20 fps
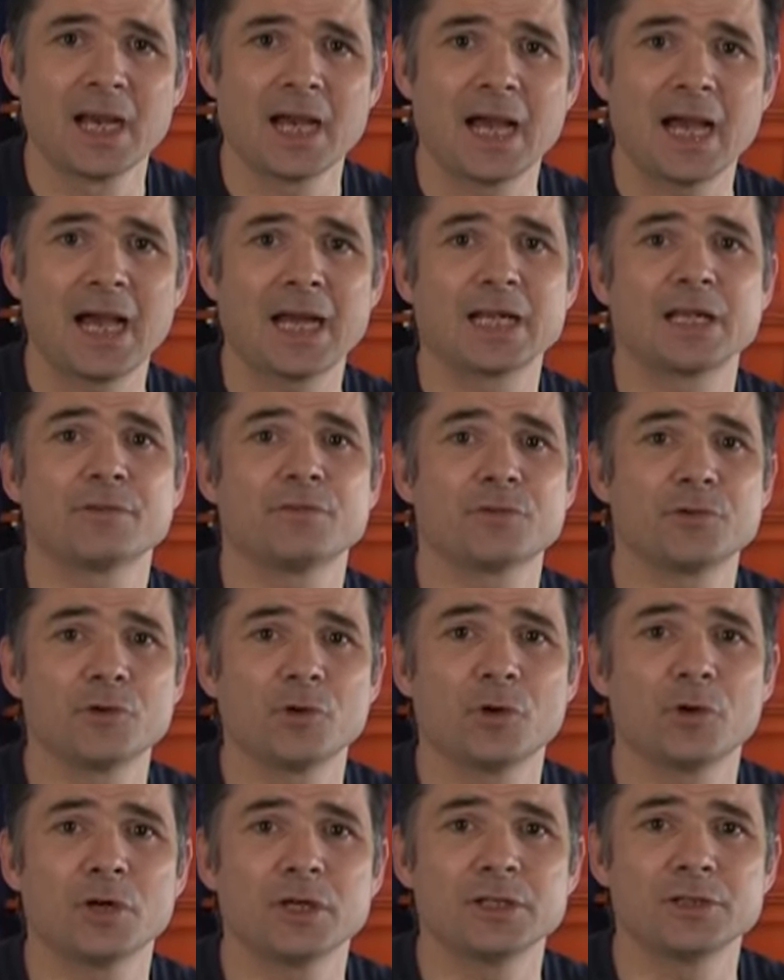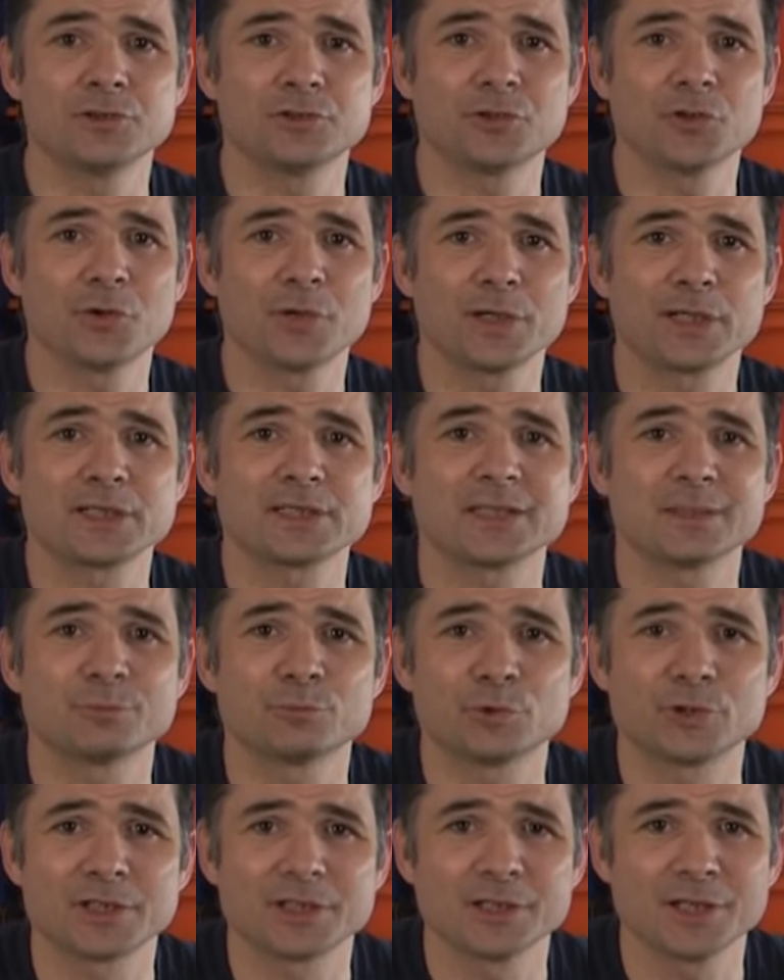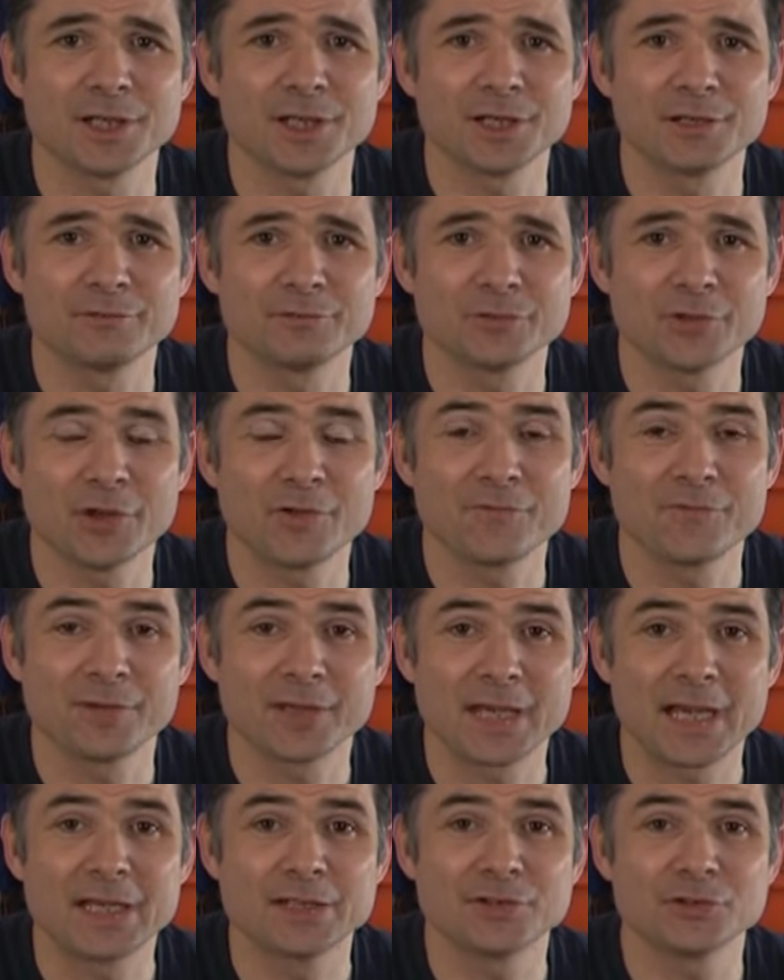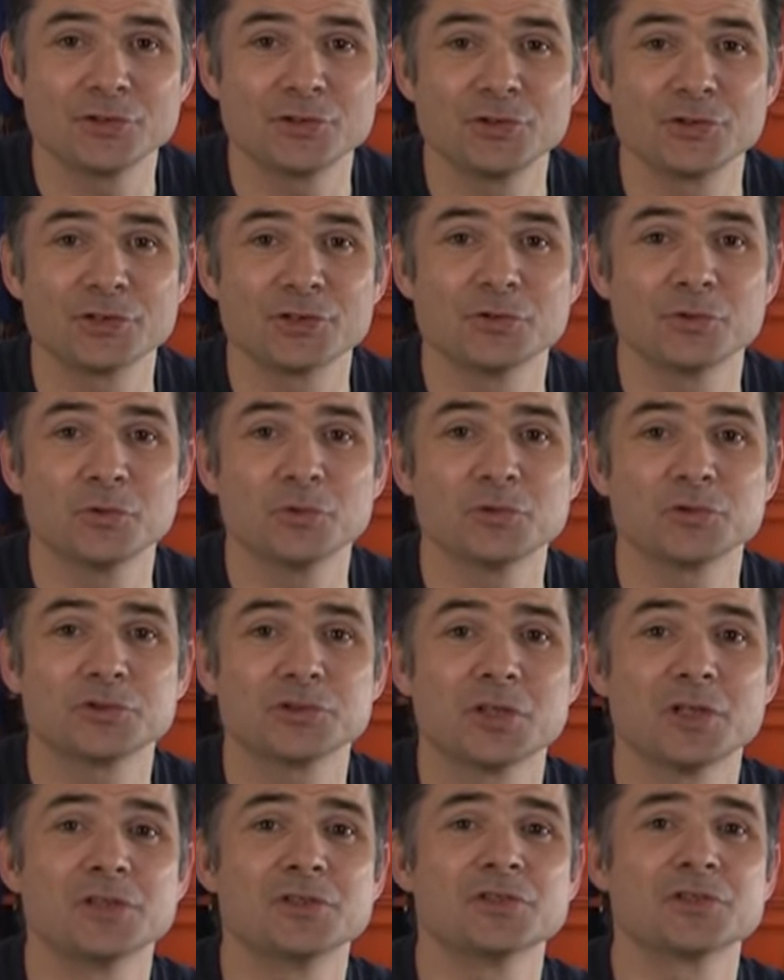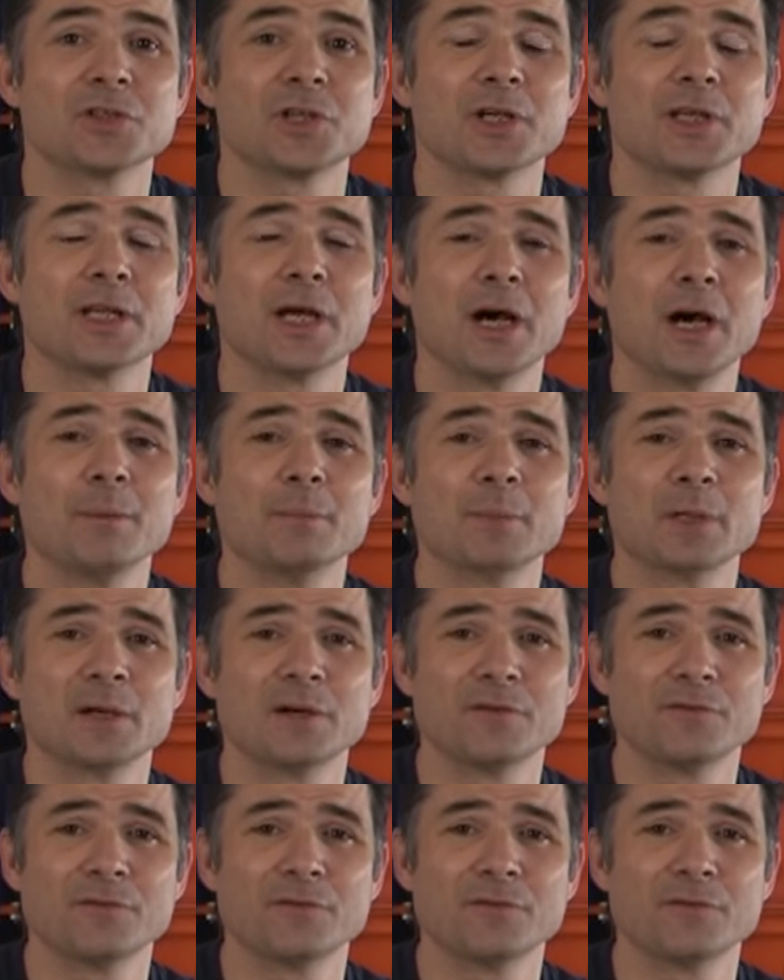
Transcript: And if you're enjoying Submarine Live, don't forget you can also sign up